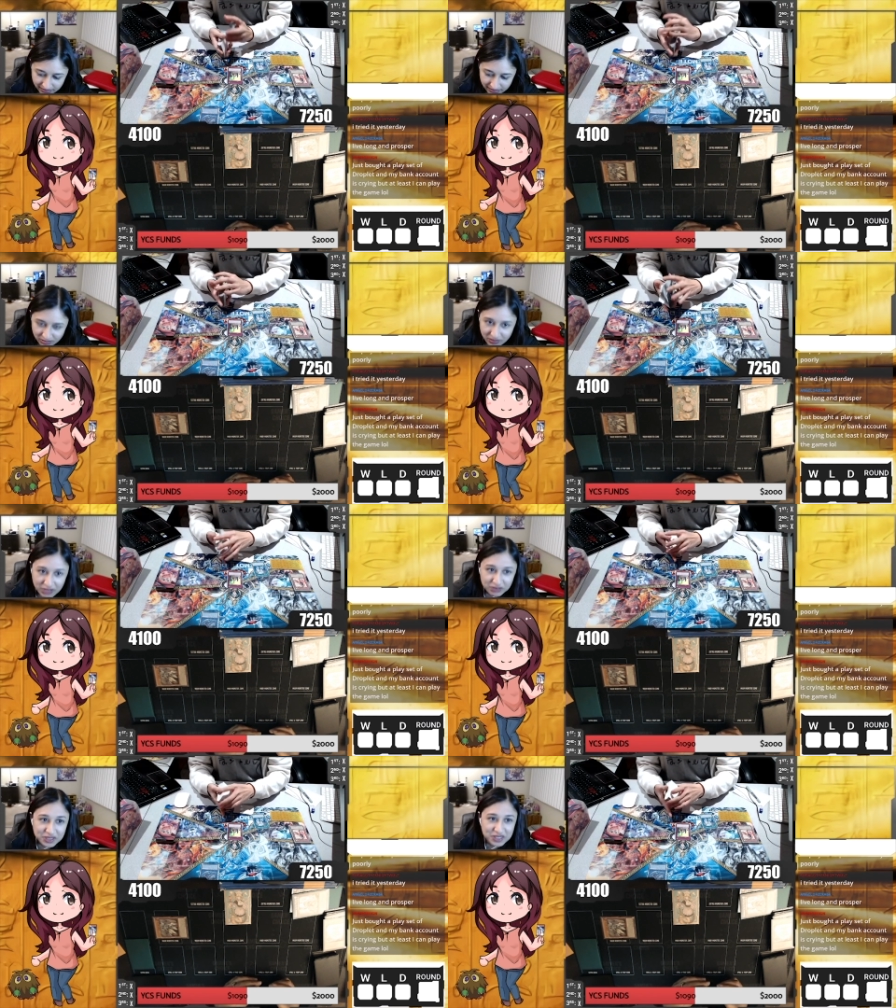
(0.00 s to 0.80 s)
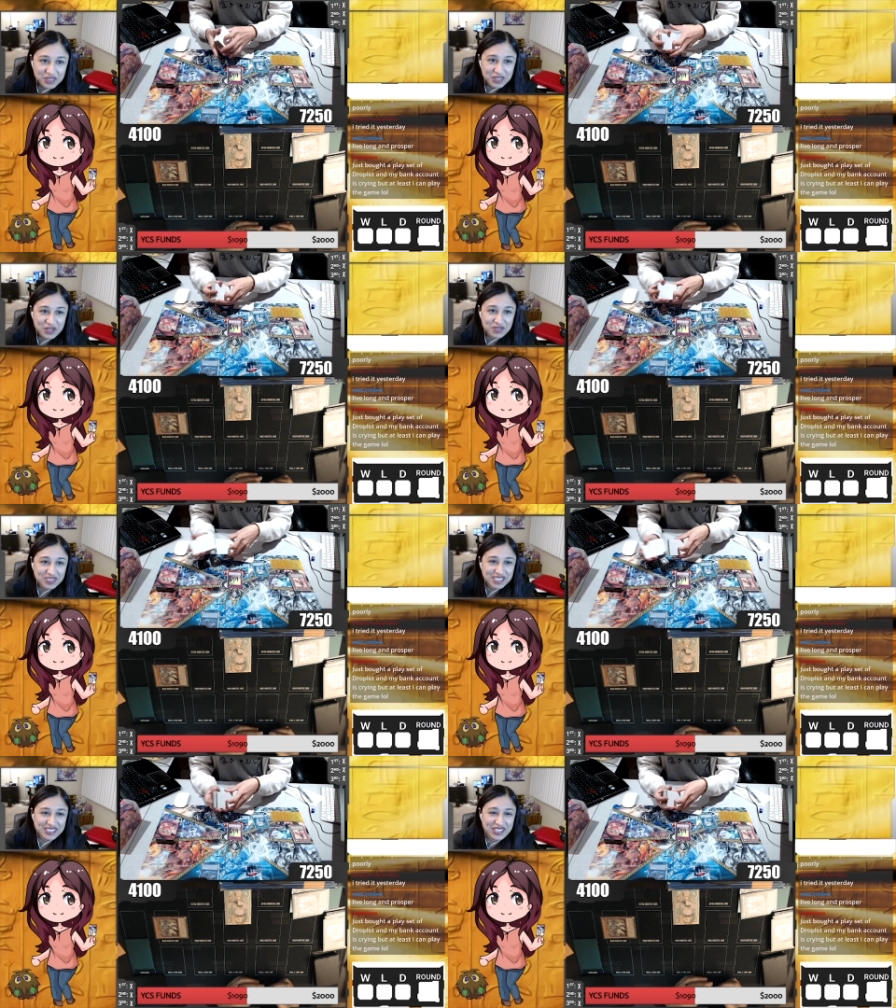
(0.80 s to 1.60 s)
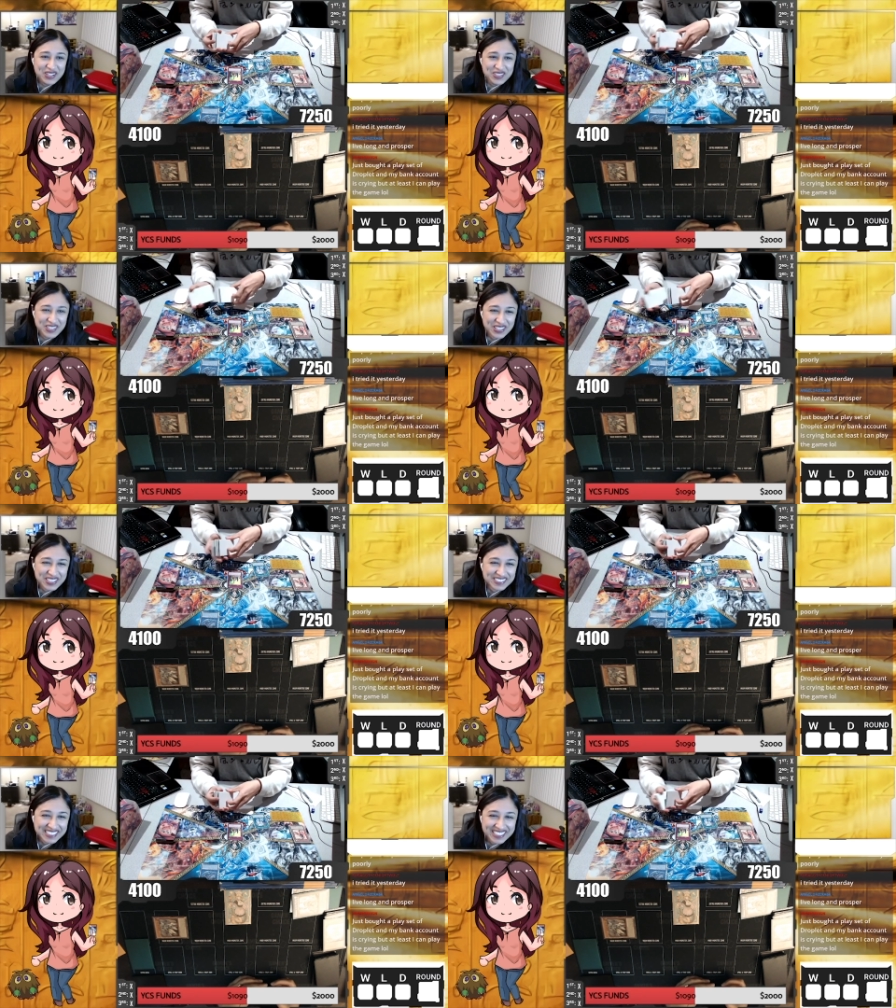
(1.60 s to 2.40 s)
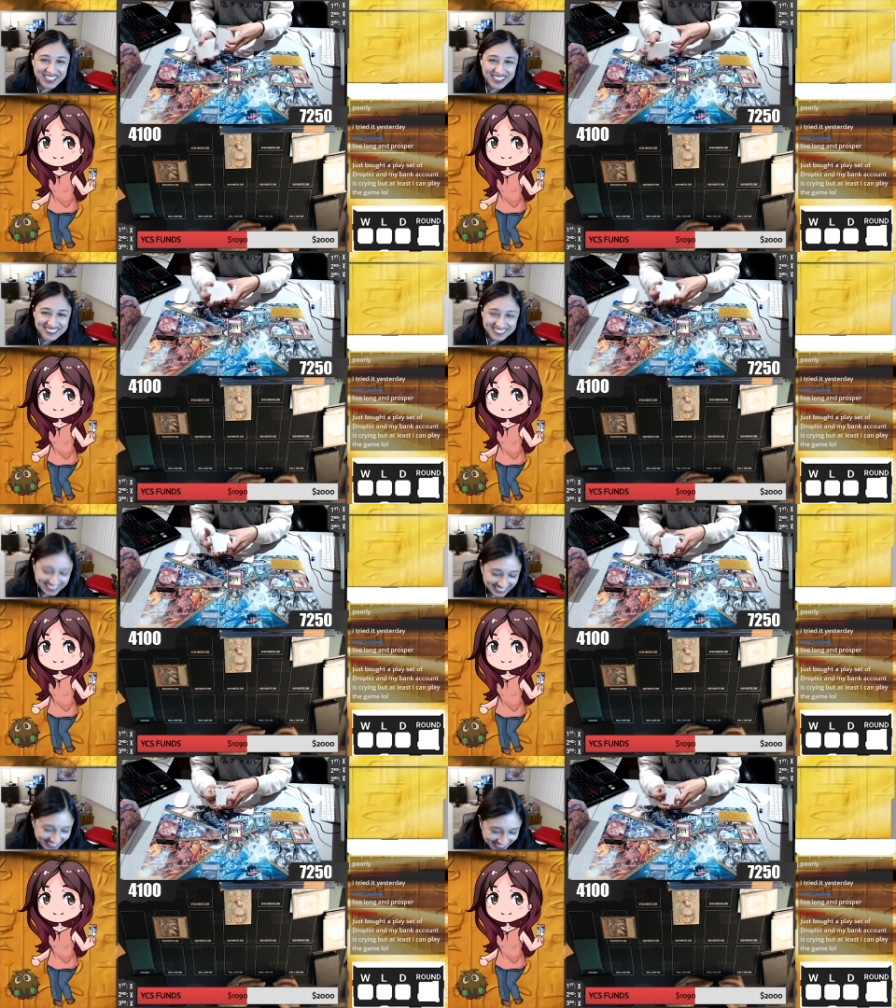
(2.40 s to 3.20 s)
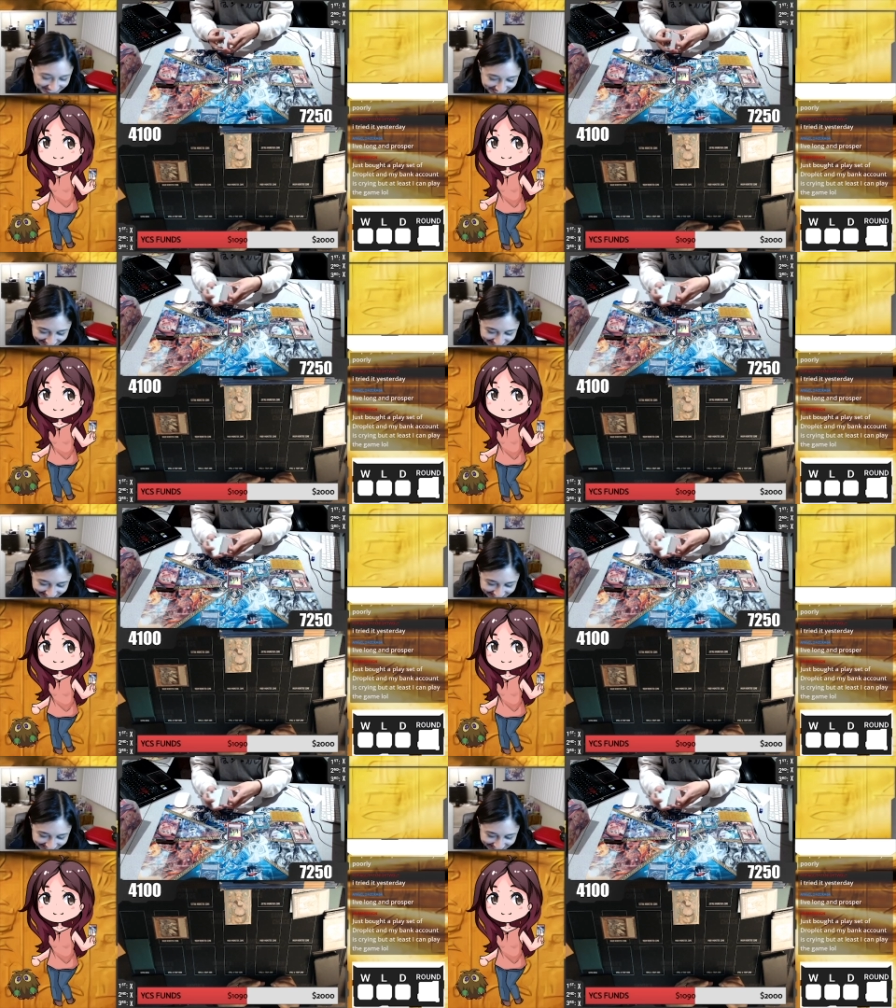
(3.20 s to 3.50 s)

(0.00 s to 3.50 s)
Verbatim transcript: Man, I was gonna scoop like two turns ago. I was like, I don't want